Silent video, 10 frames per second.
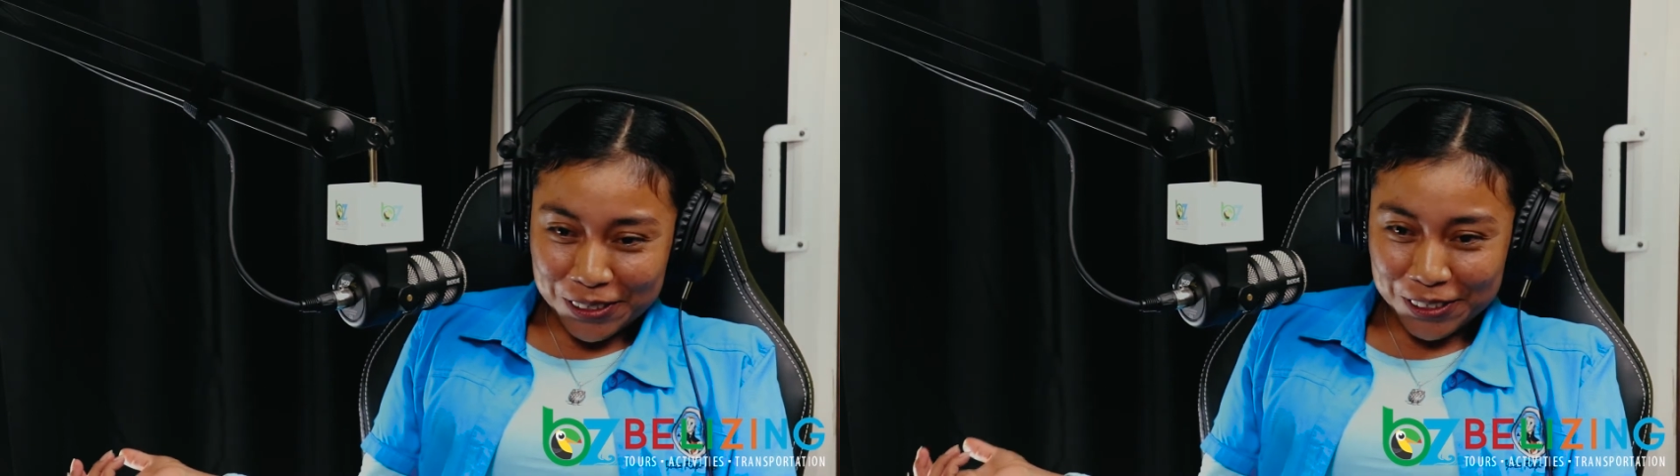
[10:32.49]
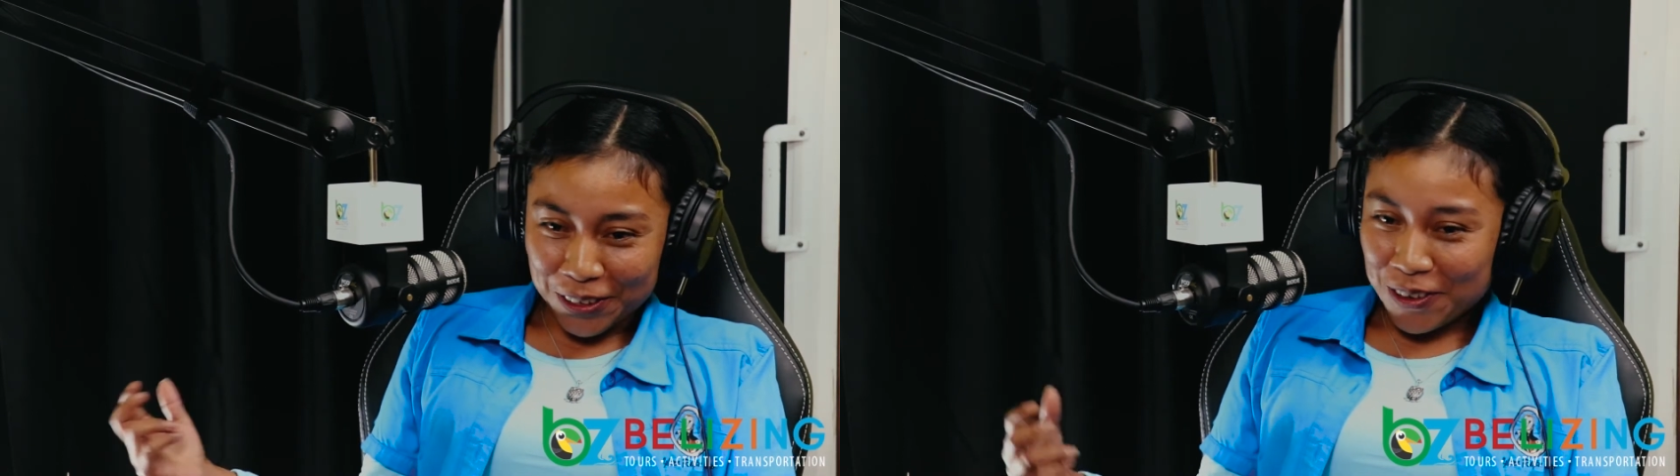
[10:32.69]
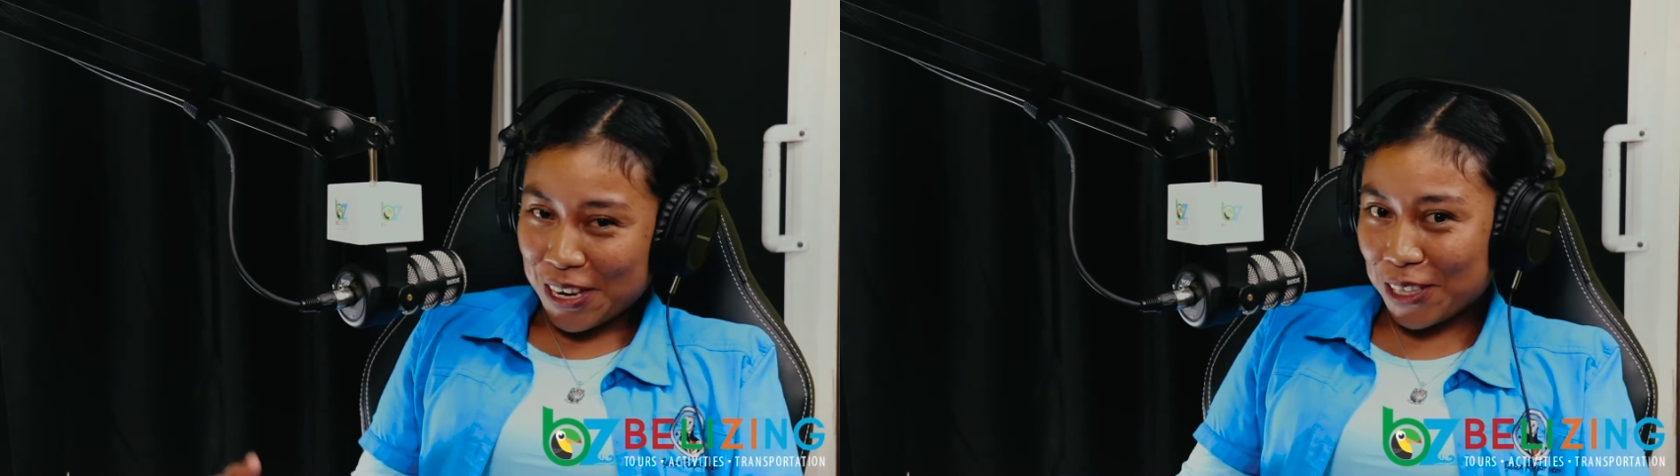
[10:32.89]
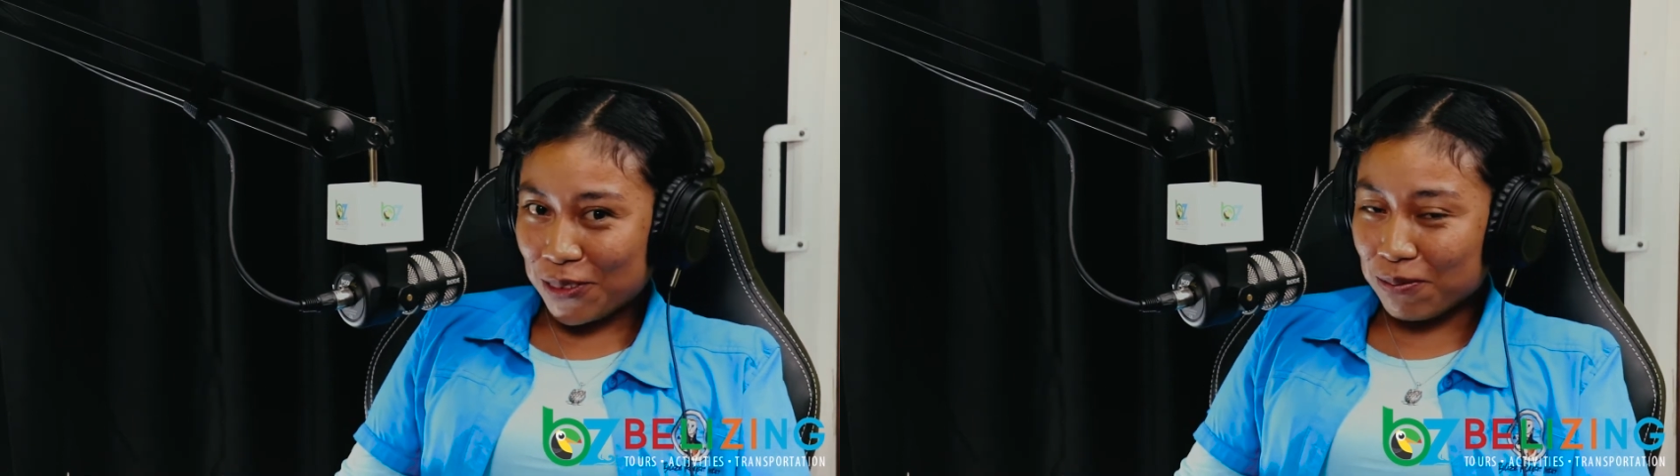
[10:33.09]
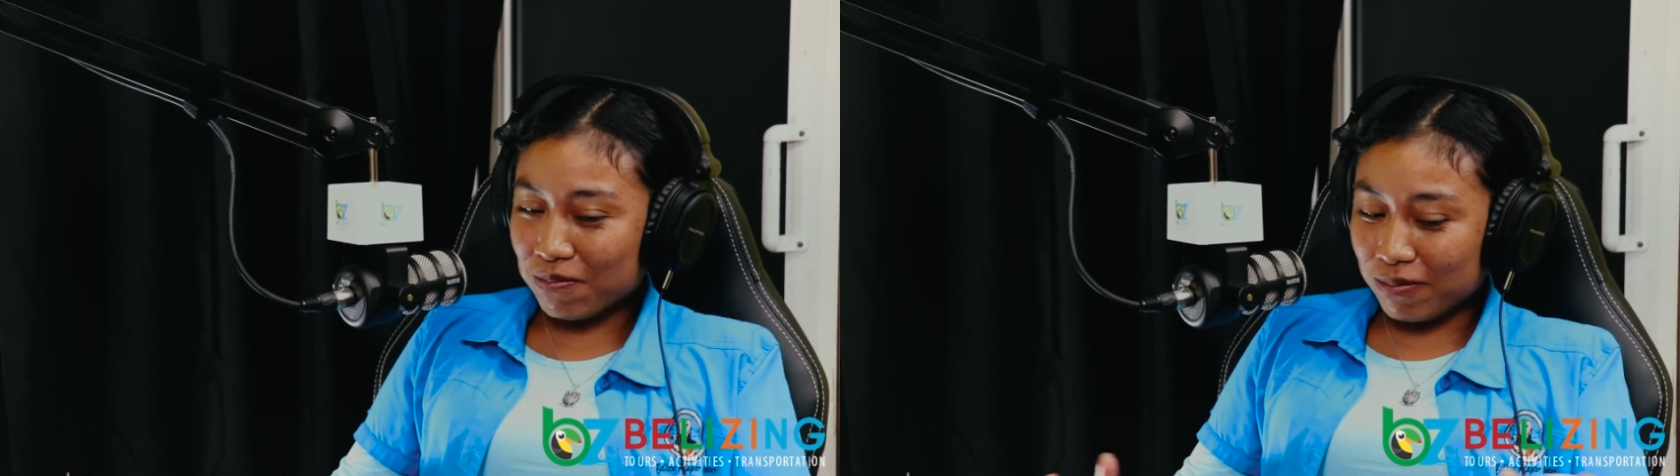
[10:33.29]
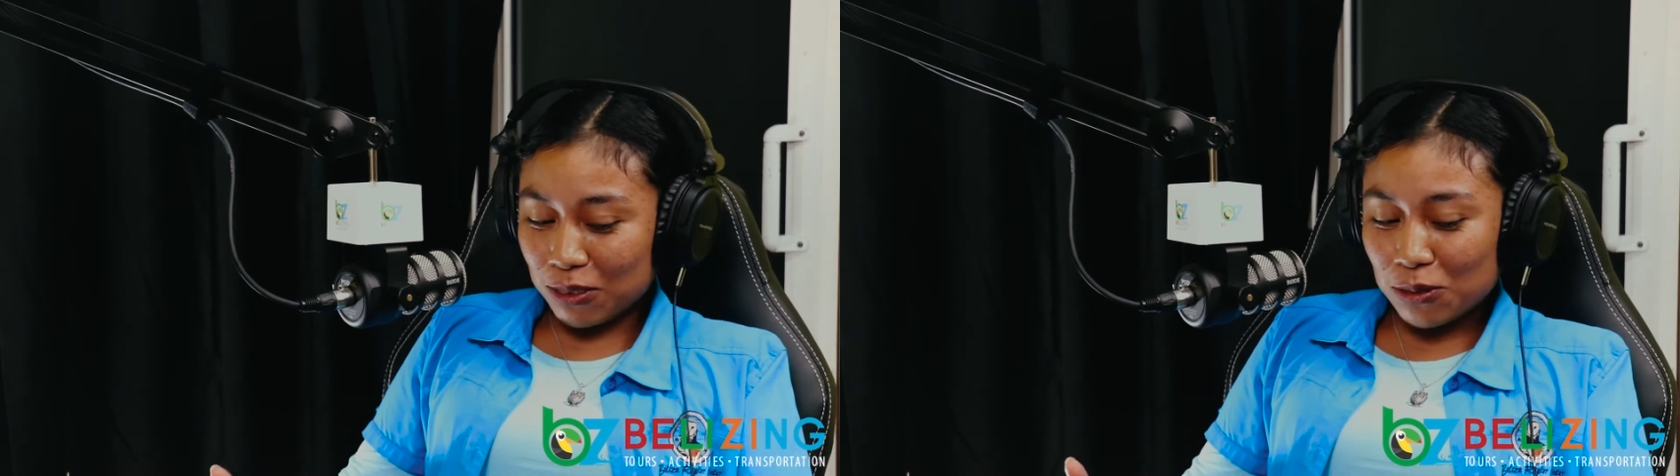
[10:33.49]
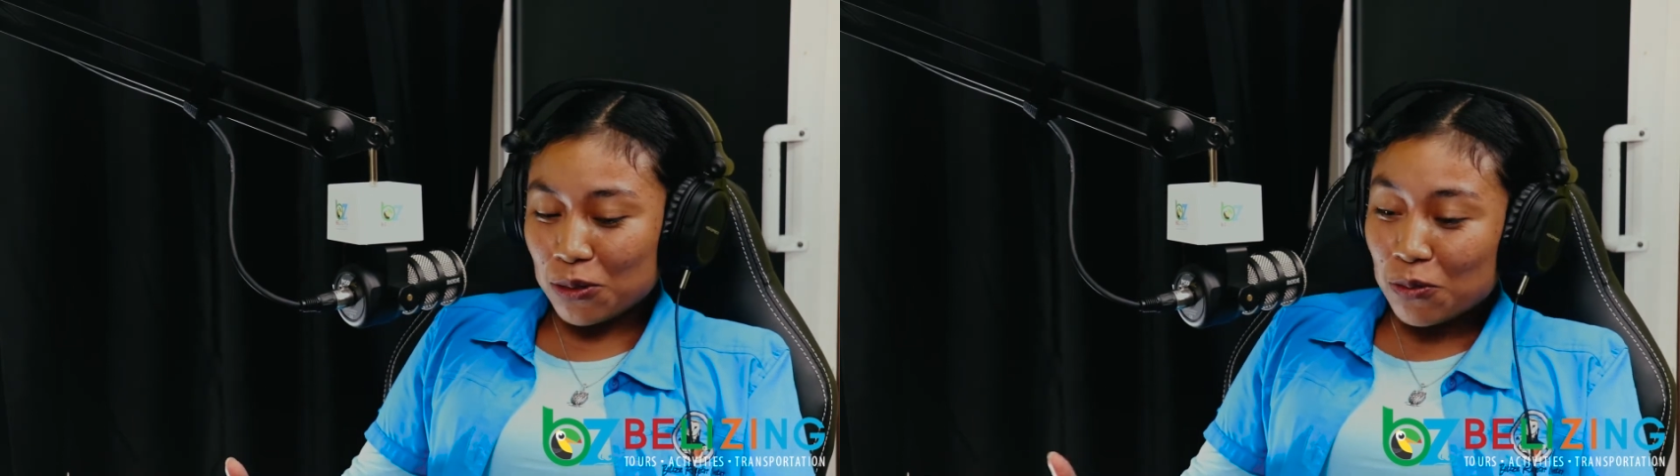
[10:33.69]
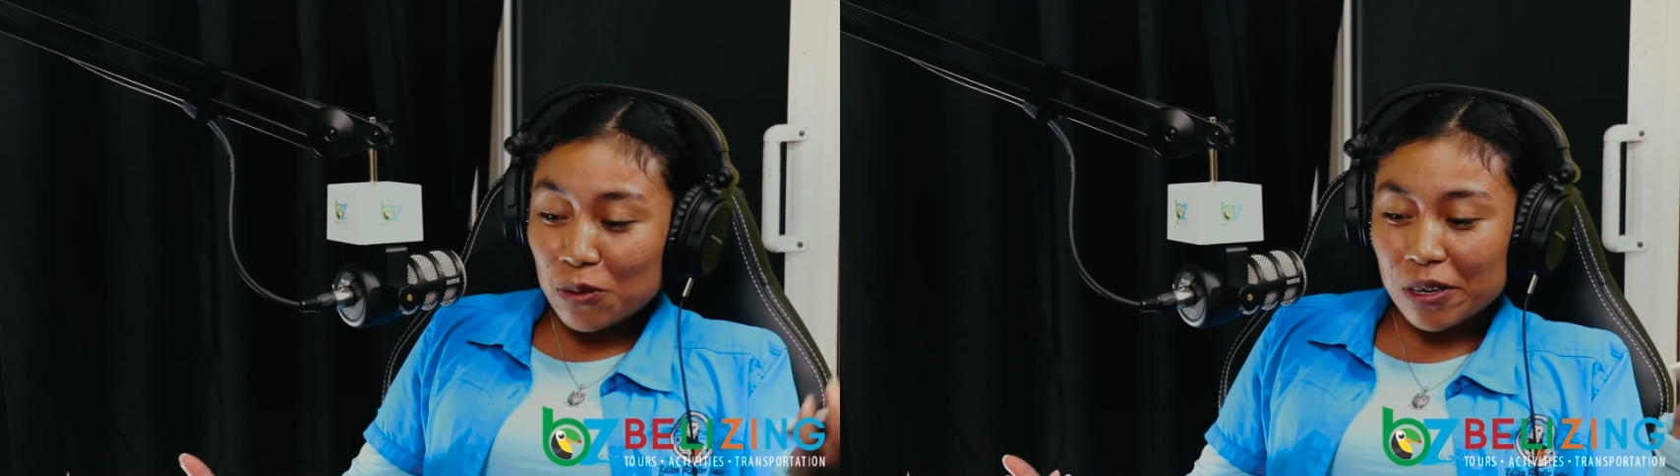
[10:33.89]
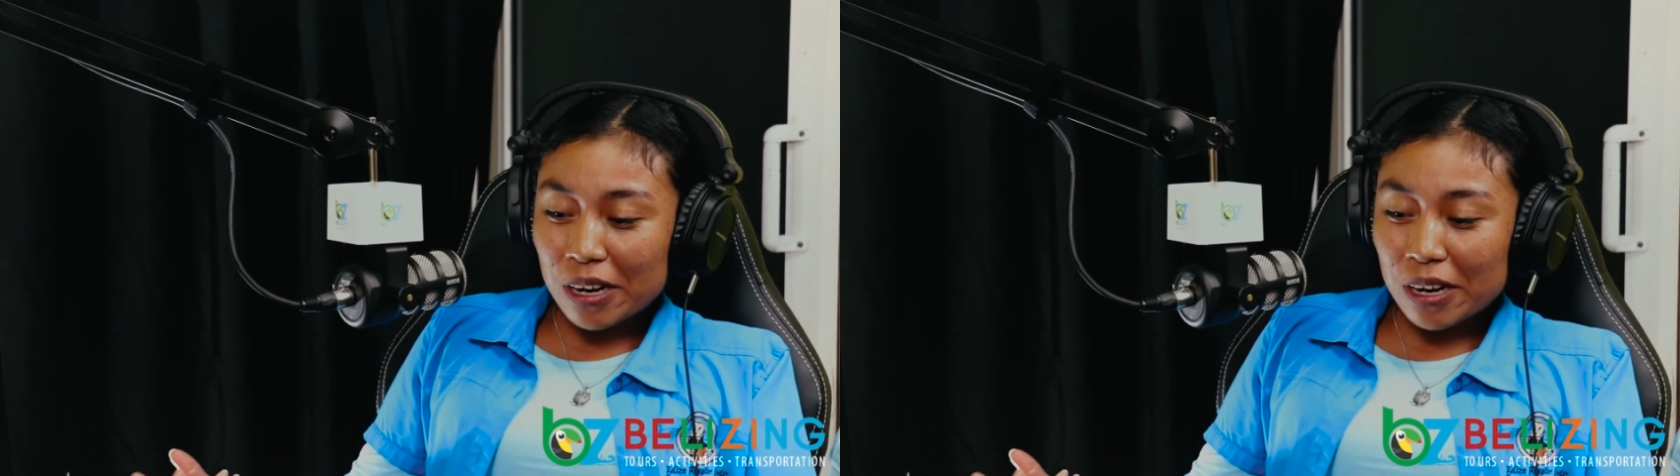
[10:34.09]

So you need to, you wear